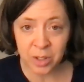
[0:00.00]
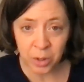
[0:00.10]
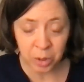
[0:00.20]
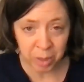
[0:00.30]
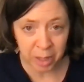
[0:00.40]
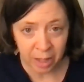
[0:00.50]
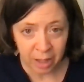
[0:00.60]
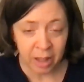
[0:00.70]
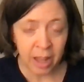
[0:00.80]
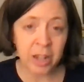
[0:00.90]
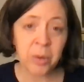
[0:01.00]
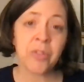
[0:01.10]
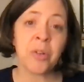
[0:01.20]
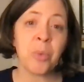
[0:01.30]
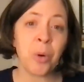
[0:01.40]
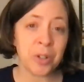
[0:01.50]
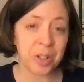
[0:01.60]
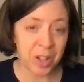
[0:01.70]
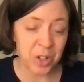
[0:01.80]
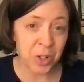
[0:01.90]
So you can be anywhere from more to
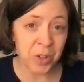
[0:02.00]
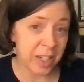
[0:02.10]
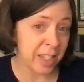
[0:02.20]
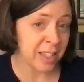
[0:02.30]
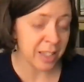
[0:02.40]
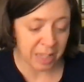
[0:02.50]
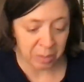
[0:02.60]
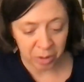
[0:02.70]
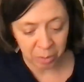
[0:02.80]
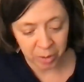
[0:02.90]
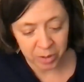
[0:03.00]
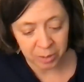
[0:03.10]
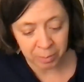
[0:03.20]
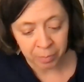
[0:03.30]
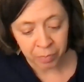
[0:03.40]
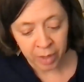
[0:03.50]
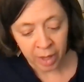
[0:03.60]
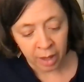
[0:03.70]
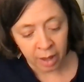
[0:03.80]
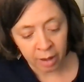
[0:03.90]
less sure that it is the same other person.
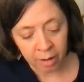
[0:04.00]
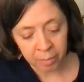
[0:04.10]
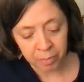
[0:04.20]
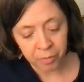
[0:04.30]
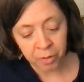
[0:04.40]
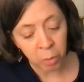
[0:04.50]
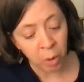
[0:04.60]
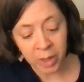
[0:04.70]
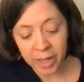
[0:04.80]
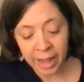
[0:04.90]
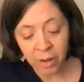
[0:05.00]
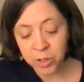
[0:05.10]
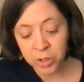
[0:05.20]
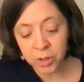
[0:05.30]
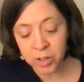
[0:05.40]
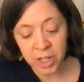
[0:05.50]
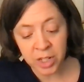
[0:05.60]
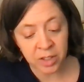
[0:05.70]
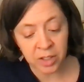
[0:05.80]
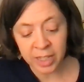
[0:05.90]
From what we account certainty
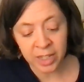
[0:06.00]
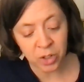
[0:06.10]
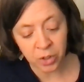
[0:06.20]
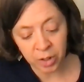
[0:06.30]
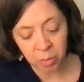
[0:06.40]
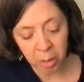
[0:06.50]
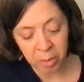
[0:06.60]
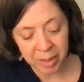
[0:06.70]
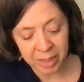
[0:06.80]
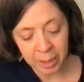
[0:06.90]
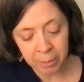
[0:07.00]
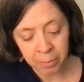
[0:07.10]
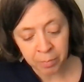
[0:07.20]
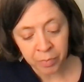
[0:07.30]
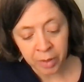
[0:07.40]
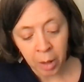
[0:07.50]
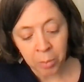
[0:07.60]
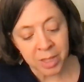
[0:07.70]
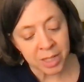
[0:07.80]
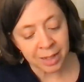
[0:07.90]
to the least degree of probability.
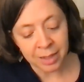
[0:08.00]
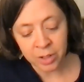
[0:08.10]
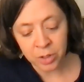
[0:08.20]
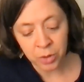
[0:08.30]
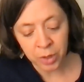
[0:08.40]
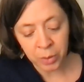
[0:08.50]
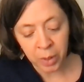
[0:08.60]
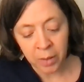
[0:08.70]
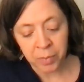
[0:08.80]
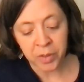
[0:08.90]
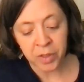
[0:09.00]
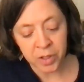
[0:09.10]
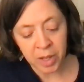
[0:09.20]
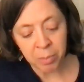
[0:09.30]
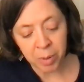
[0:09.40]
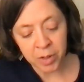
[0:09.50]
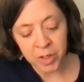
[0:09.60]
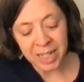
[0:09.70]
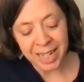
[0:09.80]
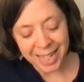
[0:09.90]
But still it is true that the same
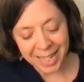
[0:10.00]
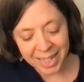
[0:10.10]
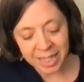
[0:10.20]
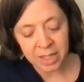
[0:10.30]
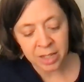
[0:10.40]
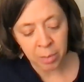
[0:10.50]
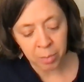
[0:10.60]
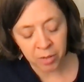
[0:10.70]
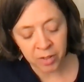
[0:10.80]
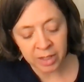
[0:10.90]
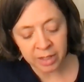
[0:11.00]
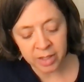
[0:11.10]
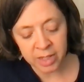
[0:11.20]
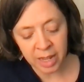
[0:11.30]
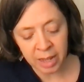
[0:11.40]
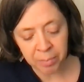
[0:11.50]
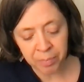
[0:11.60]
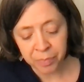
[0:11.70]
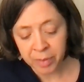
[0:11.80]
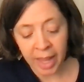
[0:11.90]
person is perfectly the
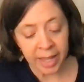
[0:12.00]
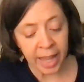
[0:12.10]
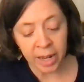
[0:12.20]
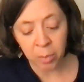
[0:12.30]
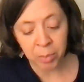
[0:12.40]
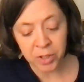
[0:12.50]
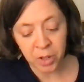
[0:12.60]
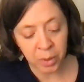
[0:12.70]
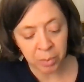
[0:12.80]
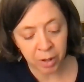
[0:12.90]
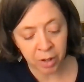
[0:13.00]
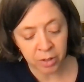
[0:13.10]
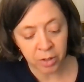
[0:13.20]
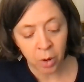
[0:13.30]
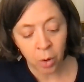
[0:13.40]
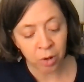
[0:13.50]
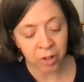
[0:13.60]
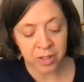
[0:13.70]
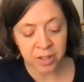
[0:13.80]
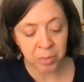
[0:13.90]
same and cannot be so in part or
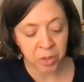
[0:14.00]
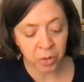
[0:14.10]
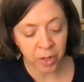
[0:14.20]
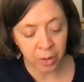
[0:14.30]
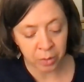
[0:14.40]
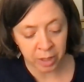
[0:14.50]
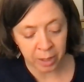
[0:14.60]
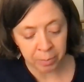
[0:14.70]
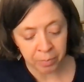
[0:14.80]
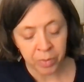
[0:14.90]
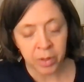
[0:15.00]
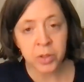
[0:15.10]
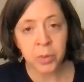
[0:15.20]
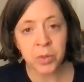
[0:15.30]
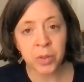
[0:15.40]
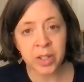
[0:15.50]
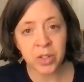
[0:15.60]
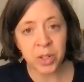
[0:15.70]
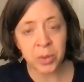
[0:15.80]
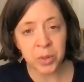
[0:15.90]
in some degree only. So he's really
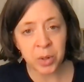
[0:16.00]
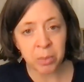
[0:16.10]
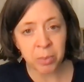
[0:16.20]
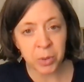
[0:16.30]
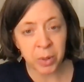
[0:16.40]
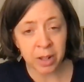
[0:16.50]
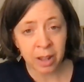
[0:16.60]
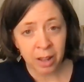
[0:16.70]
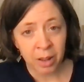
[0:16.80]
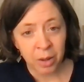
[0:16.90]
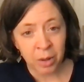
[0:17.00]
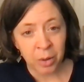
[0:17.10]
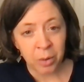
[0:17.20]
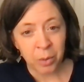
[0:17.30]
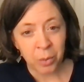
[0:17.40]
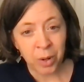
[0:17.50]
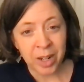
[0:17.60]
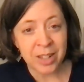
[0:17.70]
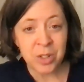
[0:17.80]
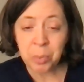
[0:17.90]
distinguishing between what
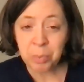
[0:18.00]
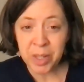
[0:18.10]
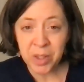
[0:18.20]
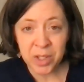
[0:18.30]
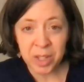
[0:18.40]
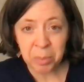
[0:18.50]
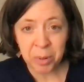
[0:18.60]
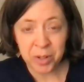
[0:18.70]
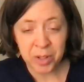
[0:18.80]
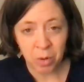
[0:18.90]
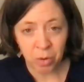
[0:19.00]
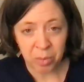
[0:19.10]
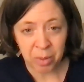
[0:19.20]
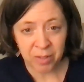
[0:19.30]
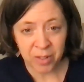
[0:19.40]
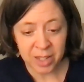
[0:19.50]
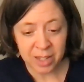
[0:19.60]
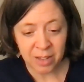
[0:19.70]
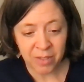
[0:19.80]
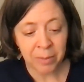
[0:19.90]
it is to be the same person, or the
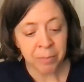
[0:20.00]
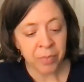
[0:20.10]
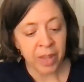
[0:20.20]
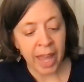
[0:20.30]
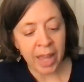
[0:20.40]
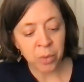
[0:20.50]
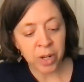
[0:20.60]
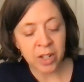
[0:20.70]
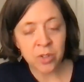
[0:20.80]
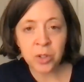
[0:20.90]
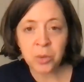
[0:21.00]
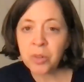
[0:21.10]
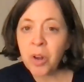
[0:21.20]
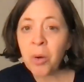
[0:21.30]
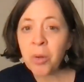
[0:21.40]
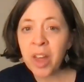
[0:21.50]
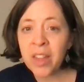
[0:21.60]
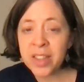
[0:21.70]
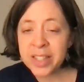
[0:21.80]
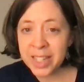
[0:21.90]
metaphysics of it, and what it is to know
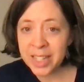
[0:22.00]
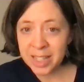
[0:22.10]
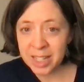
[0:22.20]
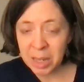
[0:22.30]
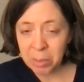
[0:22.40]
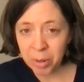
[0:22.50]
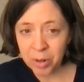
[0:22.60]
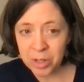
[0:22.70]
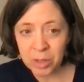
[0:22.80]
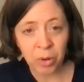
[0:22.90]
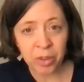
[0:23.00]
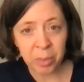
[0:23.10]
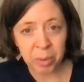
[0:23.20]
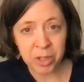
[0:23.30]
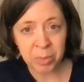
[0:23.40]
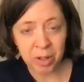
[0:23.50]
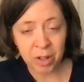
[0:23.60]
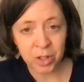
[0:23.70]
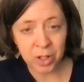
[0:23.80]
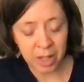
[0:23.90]
that this is the same person, or the
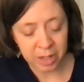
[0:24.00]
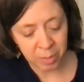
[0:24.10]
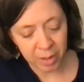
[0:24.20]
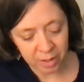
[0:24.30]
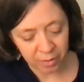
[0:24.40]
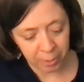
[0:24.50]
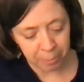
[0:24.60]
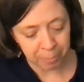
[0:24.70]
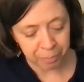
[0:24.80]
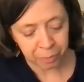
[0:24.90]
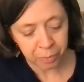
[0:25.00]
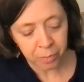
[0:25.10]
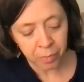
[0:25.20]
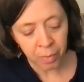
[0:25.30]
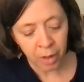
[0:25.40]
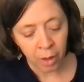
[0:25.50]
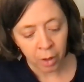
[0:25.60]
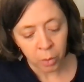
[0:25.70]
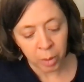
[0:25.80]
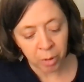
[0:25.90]
epistemological aspects of it.
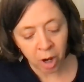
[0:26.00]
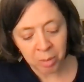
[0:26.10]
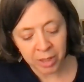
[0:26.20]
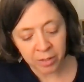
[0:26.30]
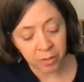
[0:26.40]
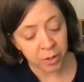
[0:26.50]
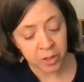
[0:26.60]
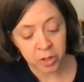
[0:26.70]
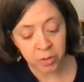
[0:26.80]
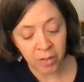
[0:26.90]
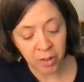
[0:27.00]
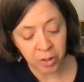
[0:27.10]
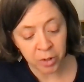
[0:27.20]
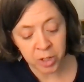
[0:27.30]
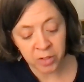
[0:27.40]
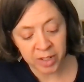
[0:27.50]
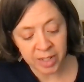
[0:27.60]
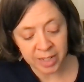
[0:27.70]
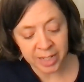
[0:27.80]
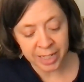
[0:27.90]
We probably at first derive our notion of
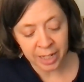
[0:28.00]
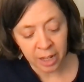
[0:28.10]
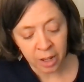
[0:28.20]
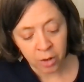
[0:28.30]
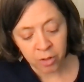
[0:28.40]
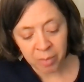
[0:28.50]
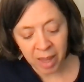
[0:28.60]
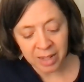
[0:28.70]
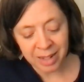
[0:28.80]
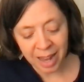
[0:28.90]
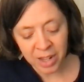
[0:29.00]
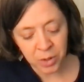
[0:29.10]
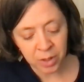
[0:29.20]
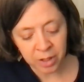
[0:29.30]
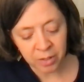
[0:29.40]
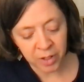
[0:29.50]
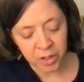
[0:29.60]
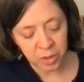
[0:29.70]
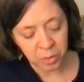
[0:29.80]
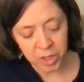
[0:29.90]
identity from that natural
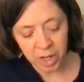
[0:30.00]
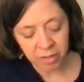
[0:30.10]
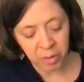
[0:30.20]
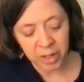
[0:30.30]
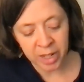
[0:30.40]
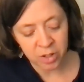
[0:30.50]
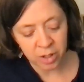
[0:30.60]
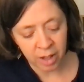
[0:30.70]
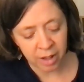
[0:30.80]
conviction which everyone has